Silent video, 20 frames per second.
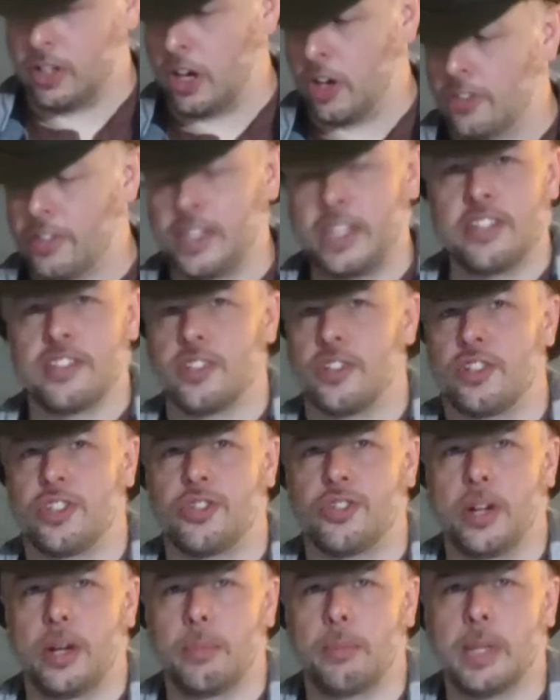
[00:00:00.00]
all these are
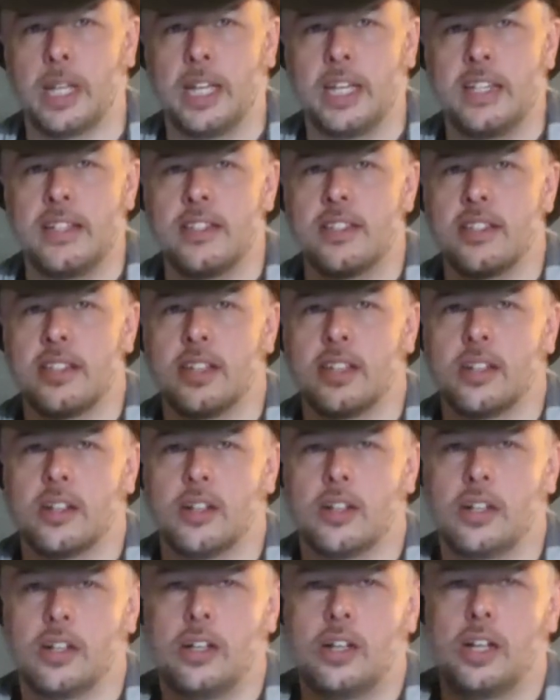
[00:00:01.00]
straight blades,
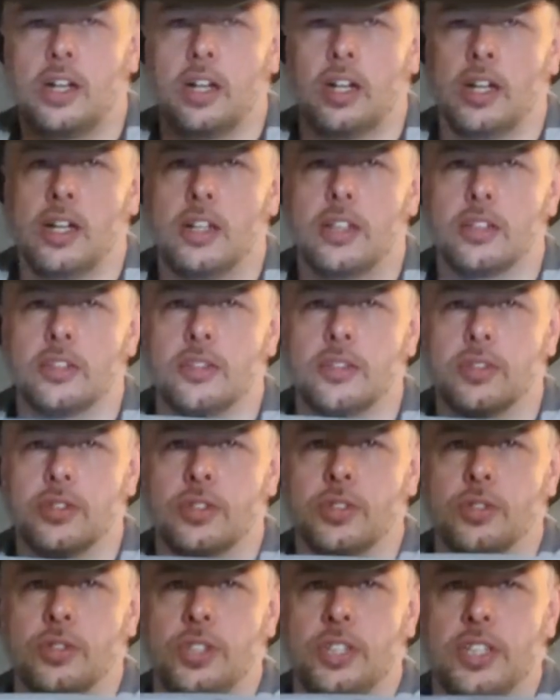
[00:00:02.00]

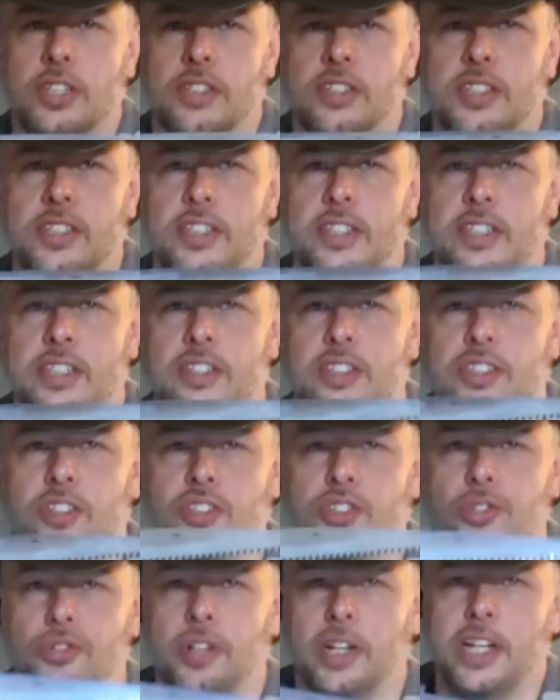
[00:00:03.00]
so you can see that's just
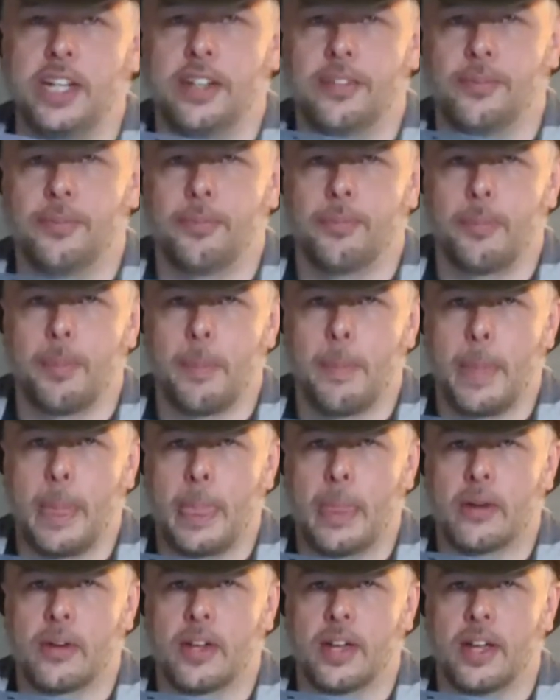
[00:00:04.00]
straight.
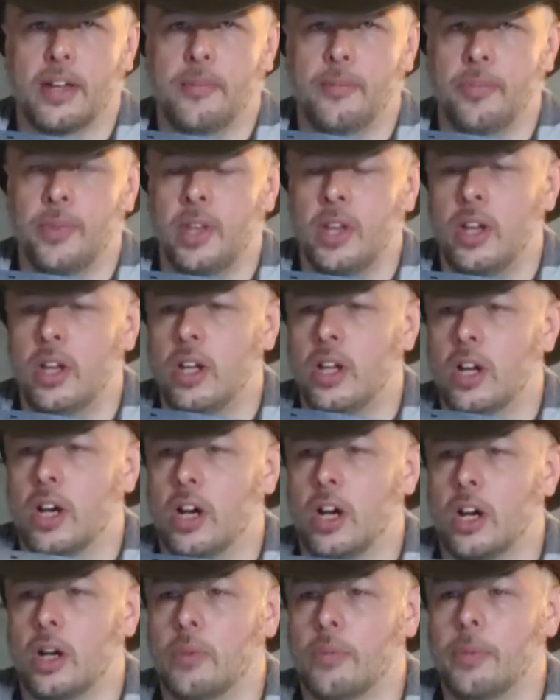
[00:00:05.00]
Okay.
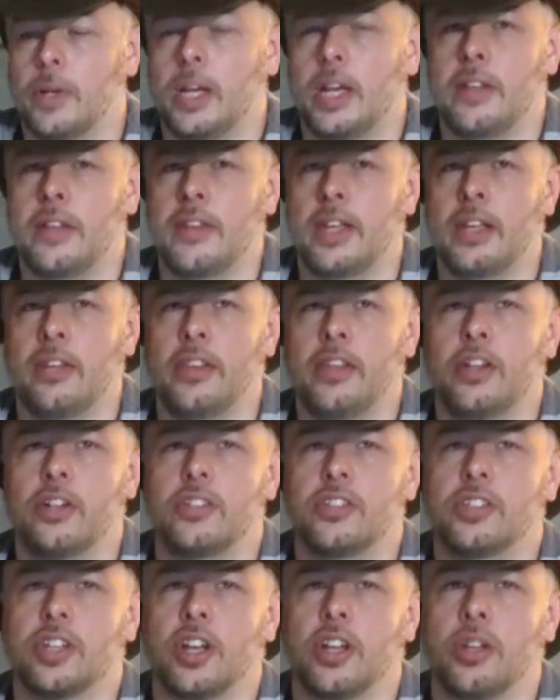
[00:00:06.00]
And then
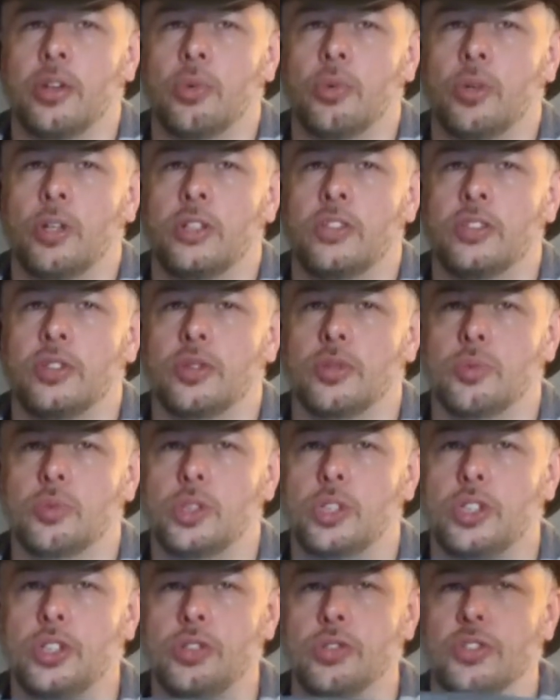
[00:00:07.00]
there's other ones
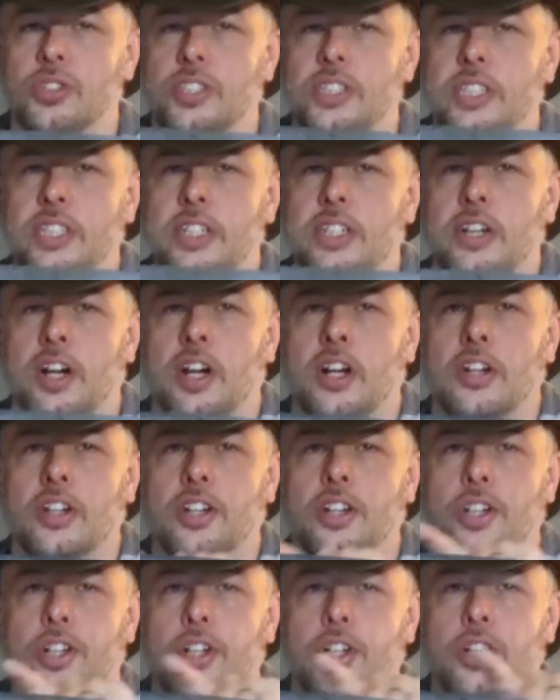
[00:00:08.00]
which you'll see are
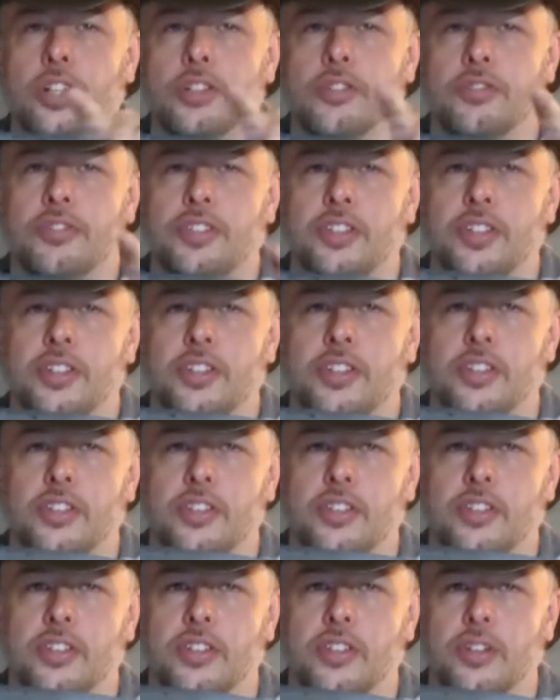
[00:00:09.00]
curved.
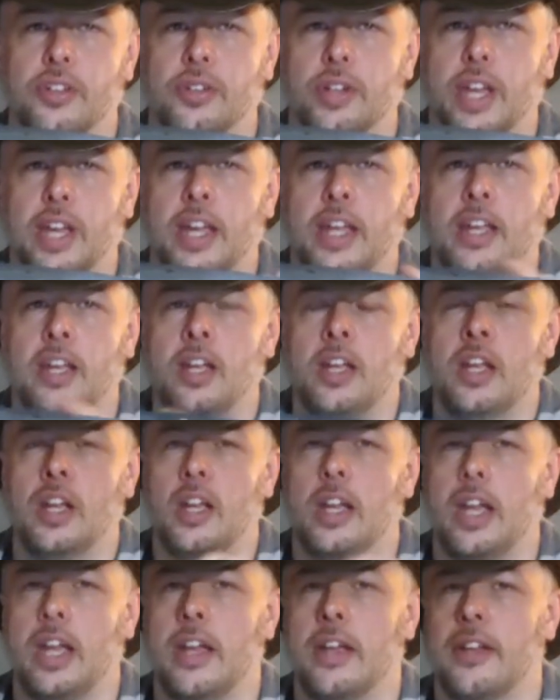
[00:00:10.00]
Okay.
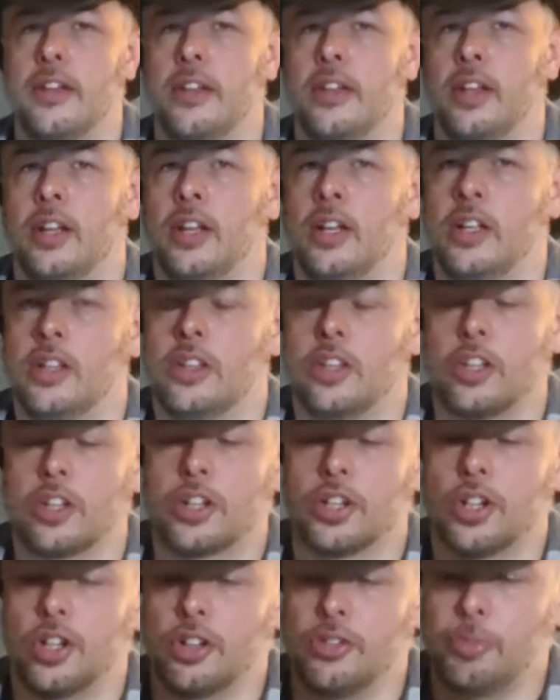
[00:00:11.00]
And the
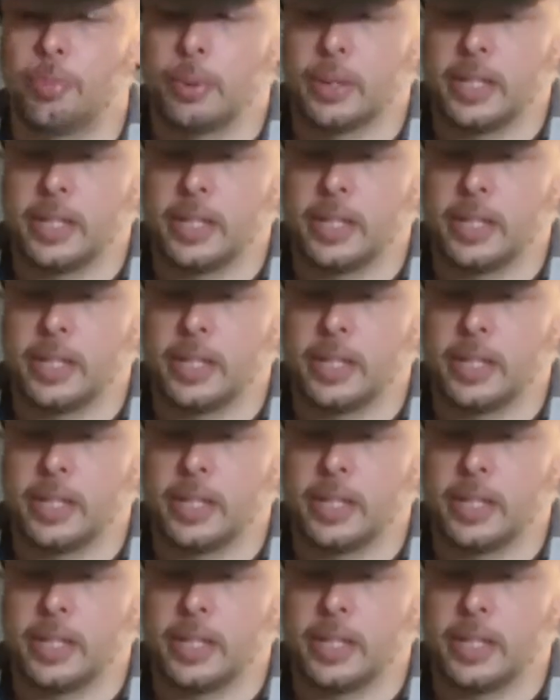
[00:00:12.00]
curved